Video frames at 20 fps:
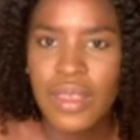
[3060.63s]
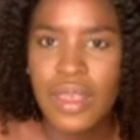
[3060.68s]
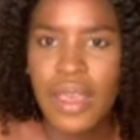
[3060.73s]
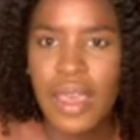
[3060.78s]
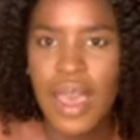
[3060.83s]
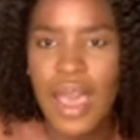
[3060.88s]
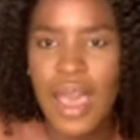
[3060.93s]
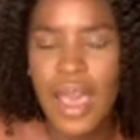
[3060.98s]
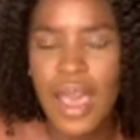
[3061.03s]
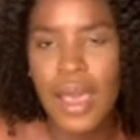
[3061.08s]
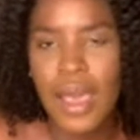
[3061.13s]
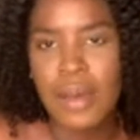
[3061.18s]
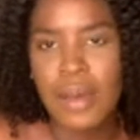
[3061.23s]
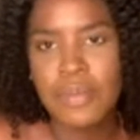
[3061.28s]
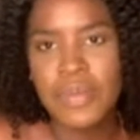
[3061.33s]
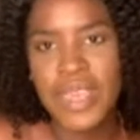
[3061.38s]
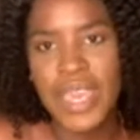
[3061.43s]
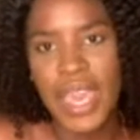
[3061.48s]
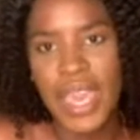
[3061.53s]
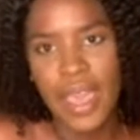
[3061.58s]

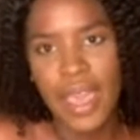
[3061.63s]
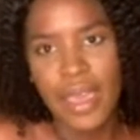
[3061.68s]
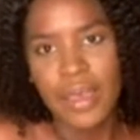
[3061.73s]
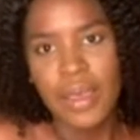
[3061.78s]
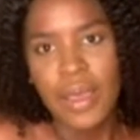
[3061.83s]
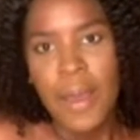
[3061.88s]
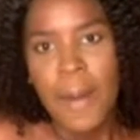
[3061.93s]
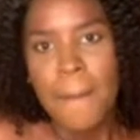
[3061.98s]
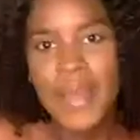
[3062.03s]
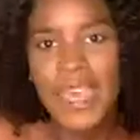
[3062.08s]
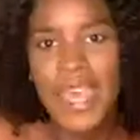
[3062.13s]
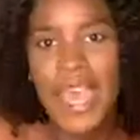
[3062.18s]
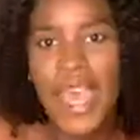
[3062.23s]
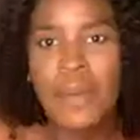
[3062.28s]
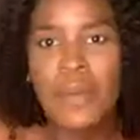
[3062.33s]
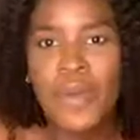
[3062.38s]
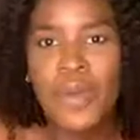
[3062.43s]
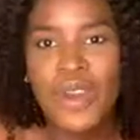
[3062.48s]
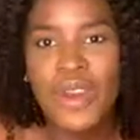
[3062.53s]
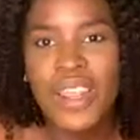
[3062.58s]
Yeah,
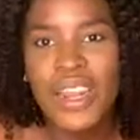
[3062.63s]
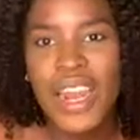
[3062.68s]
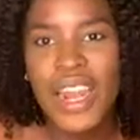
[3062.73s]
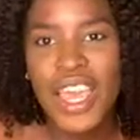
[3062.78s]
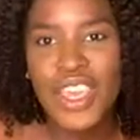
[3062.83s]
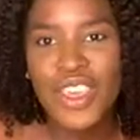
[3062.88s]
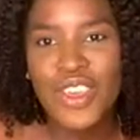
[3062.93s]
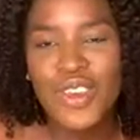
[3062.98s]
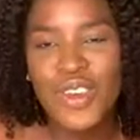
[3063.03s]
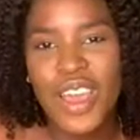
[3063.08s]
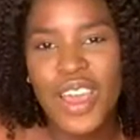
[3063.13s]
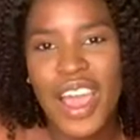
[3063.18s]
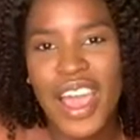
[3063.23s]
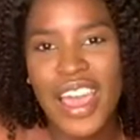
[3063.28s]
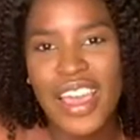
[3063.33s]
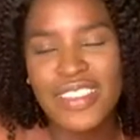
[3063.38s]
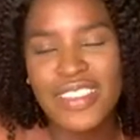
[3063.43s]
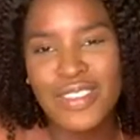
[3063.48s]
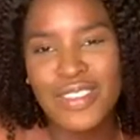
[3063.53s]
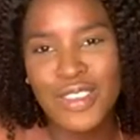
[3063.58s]
I'm gonna let you
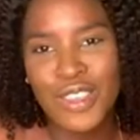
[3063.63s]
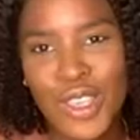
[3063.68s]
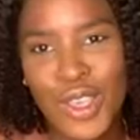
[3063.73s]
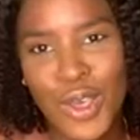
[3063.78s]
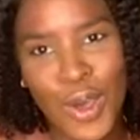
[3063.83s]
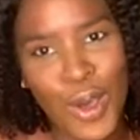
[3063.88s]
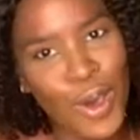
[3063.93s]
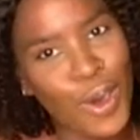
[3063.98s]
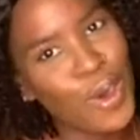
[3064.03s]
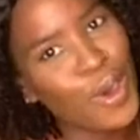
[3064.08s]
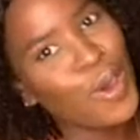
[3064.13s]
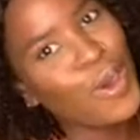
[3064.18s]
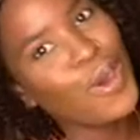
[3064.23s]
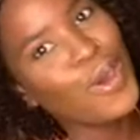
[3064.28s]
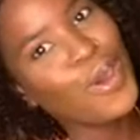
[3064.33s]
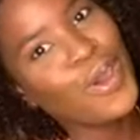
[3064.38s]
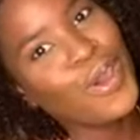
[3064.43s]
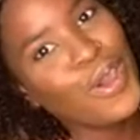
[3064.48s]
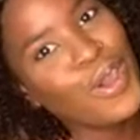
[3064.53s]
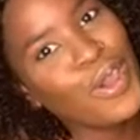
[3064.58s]
guys
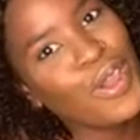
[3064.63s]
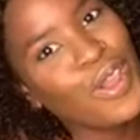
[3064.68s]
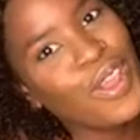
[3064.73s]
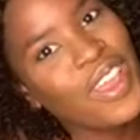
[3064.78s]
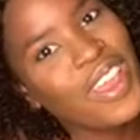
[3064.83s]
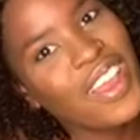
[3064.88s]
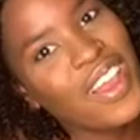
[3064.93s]
go.